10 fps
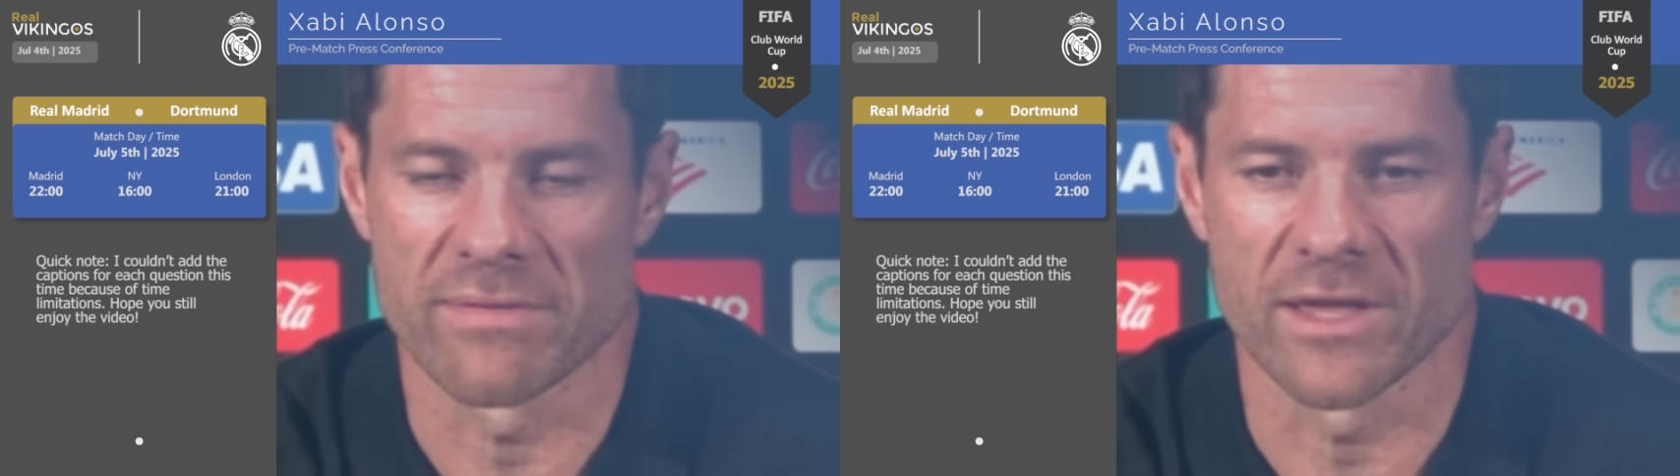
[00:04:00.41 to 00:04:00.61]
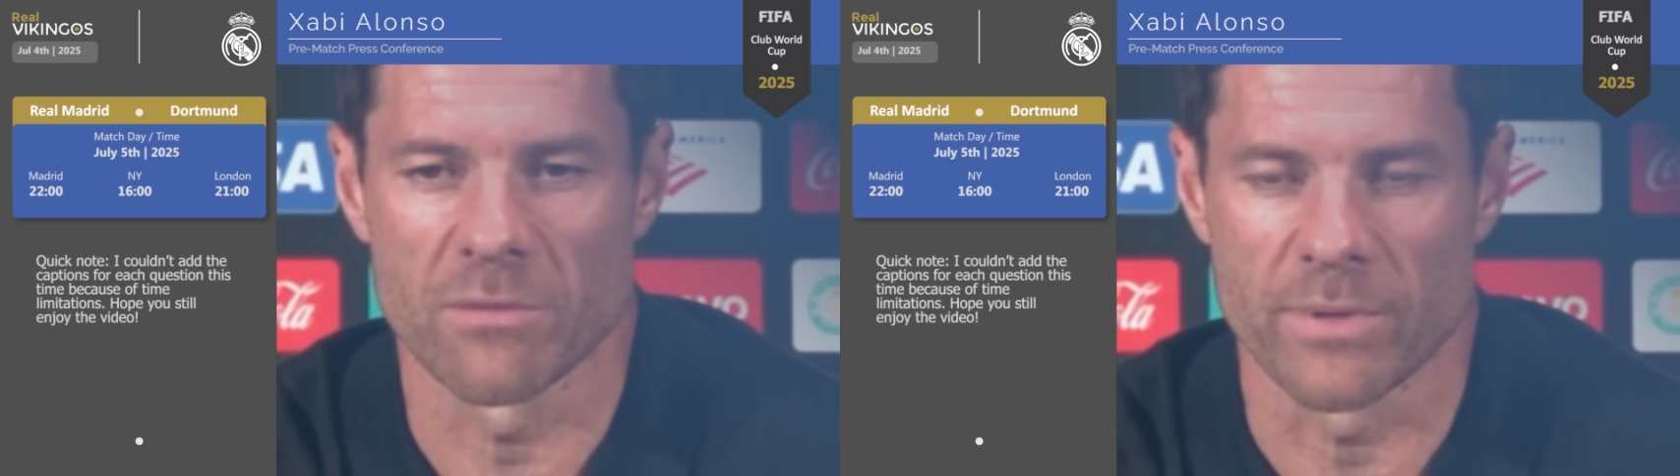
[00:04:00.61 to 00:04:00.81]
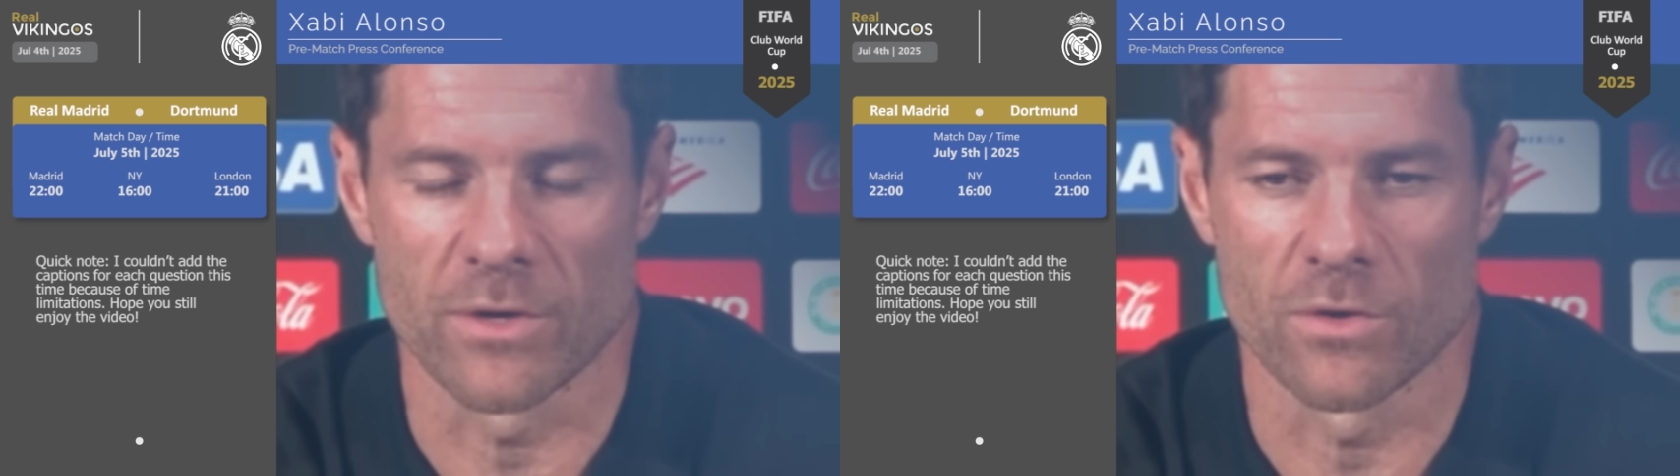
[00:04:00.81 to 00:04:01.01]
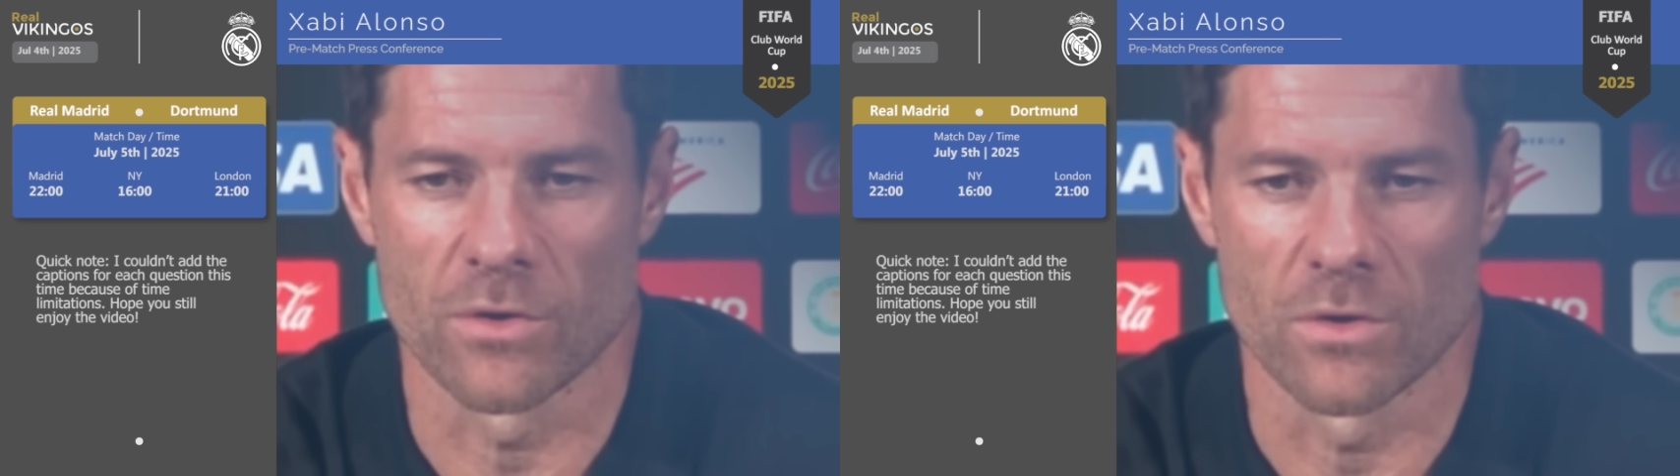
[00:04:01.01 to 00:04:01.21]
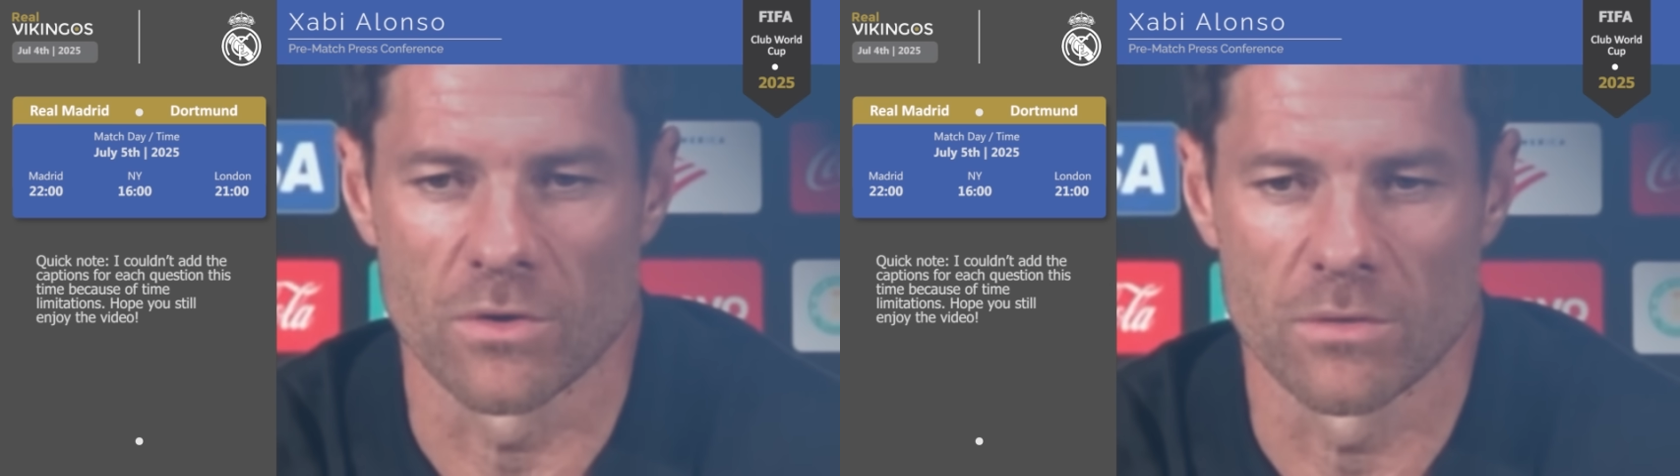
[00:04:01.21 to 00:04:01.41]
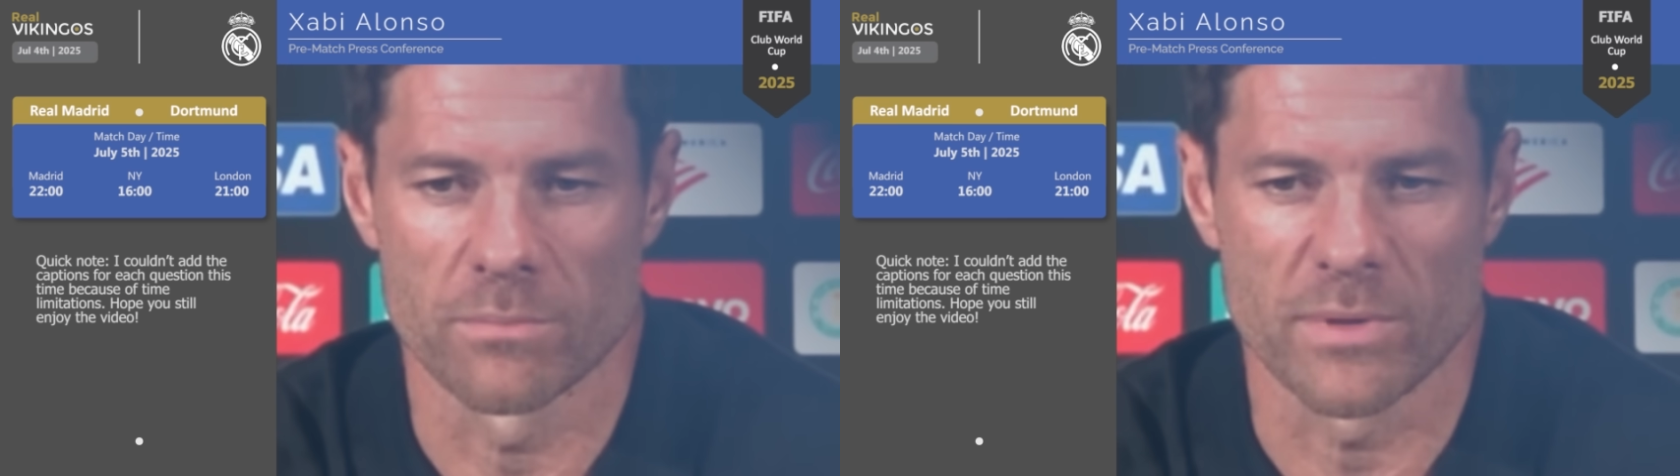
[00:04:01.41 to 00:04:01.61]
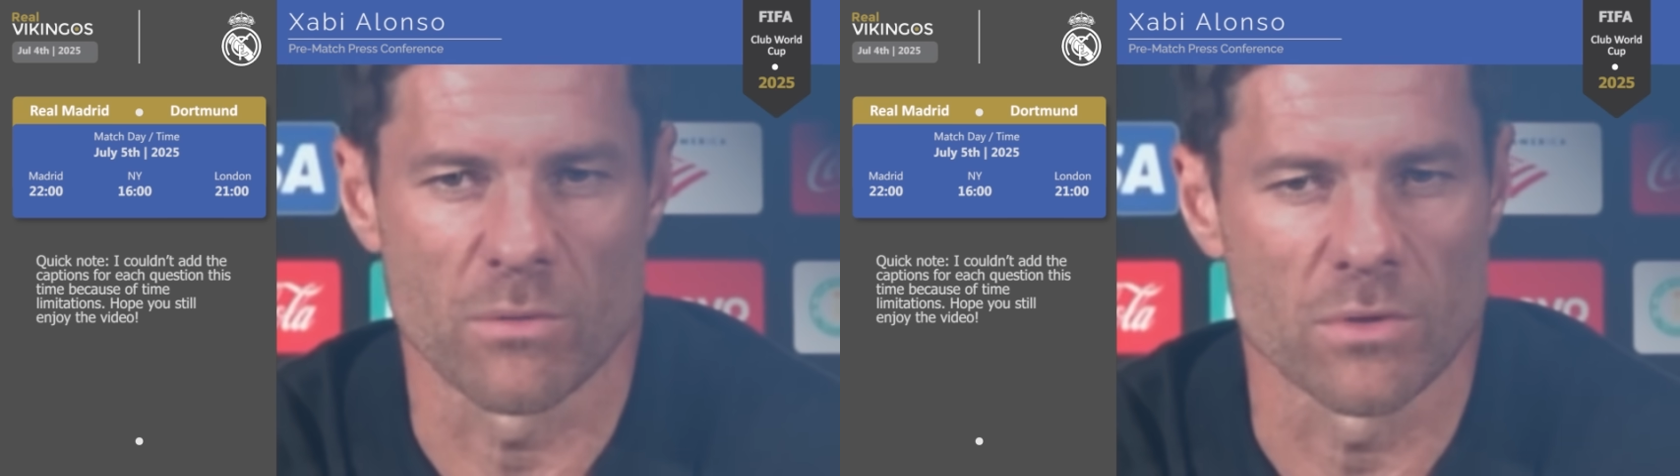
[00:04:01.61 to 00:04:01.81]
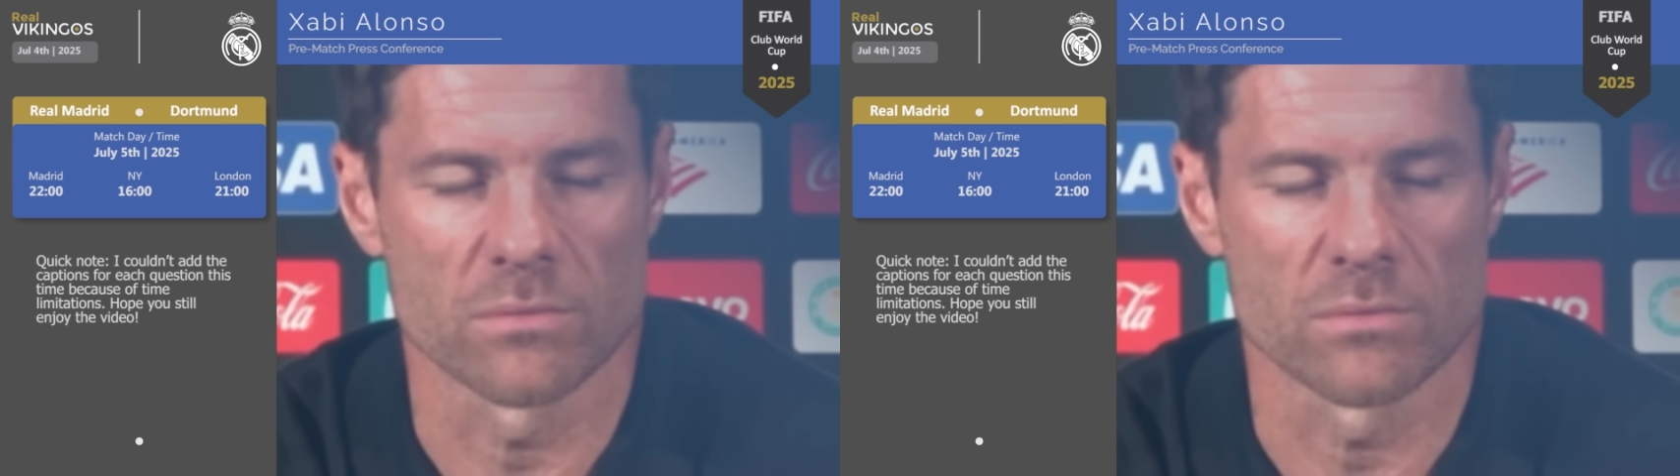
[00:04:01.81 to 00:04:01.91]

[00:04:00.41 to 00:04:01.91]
and we've been doing that.